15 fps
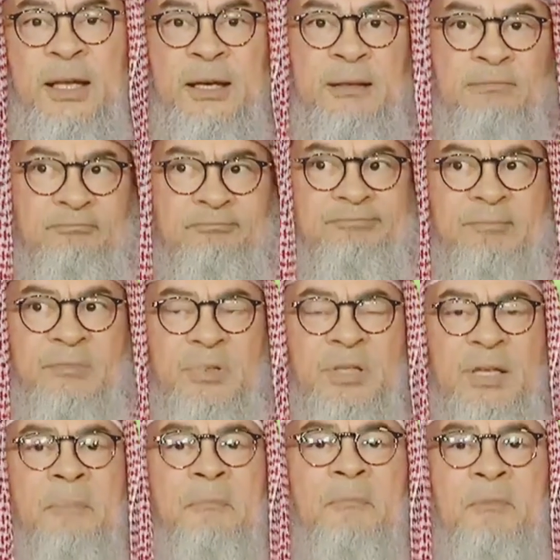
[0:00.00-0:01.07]
like
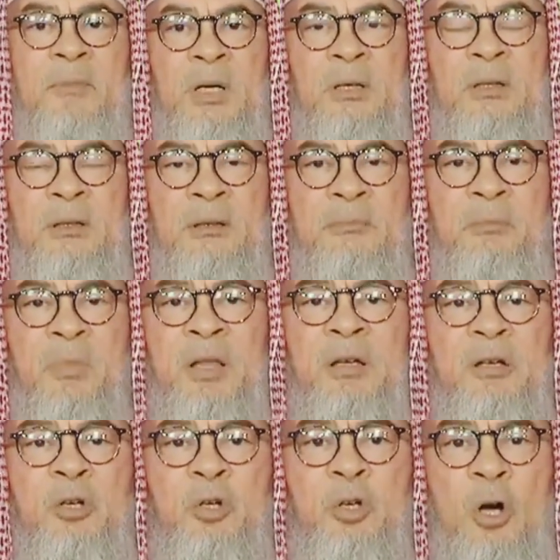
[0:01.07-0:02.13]
some
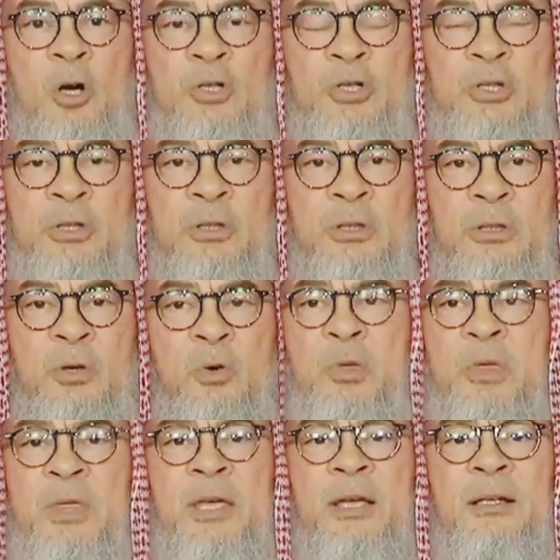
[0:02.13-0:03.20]
mother-in-laws
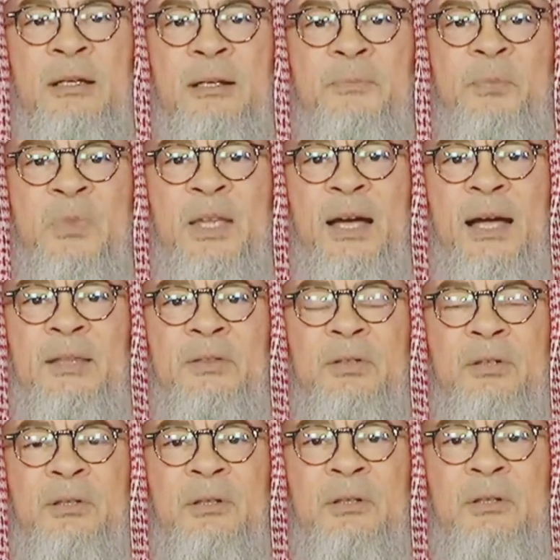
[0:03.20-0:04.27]
who think
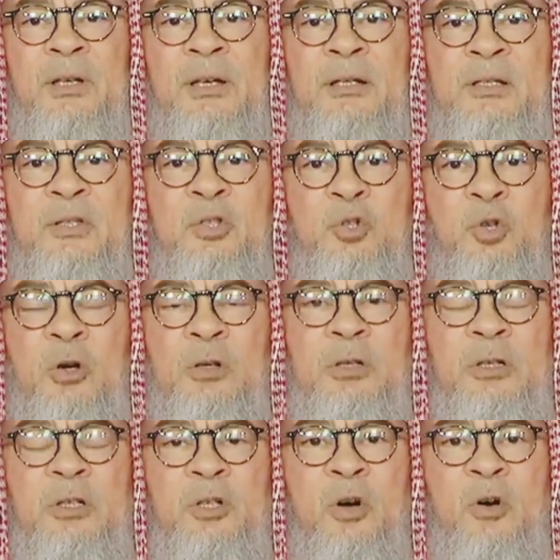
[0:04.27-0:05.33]
that their
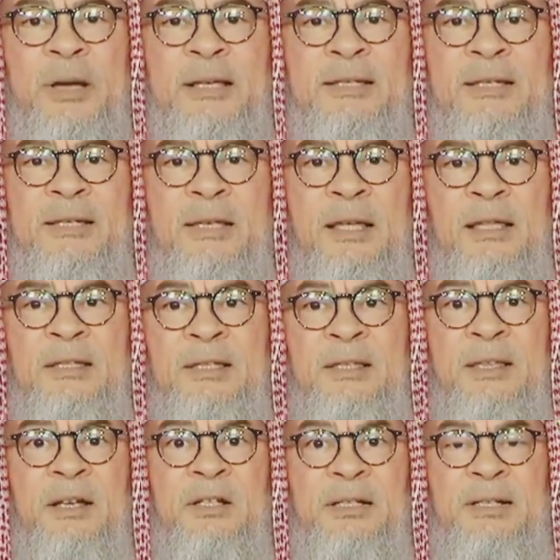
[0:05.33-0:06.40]
daughter-in-law is
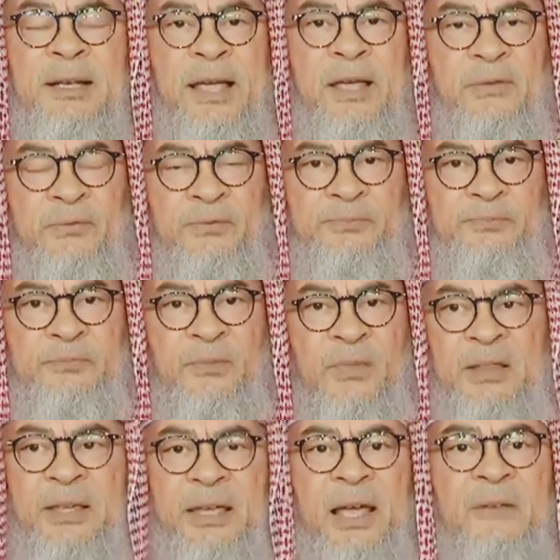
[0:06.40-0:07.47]
their slave,
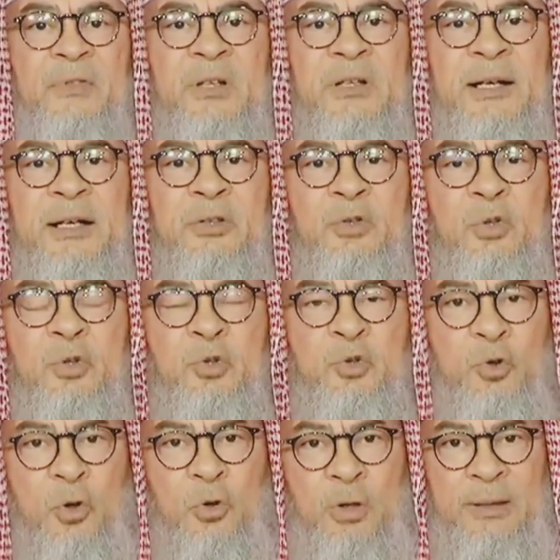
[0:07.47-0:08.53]
and they have the right to
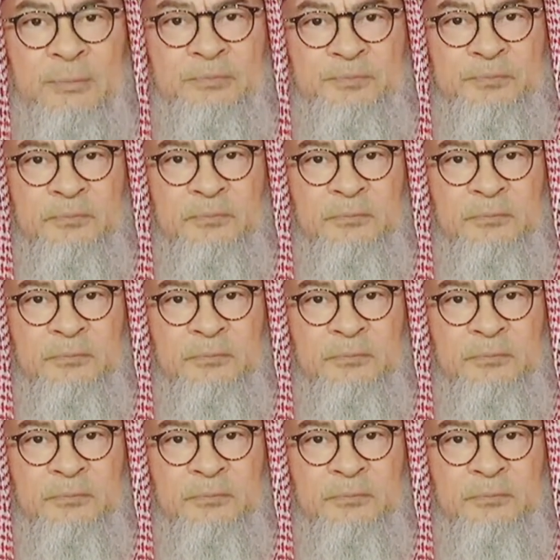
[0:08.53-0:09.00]
control them,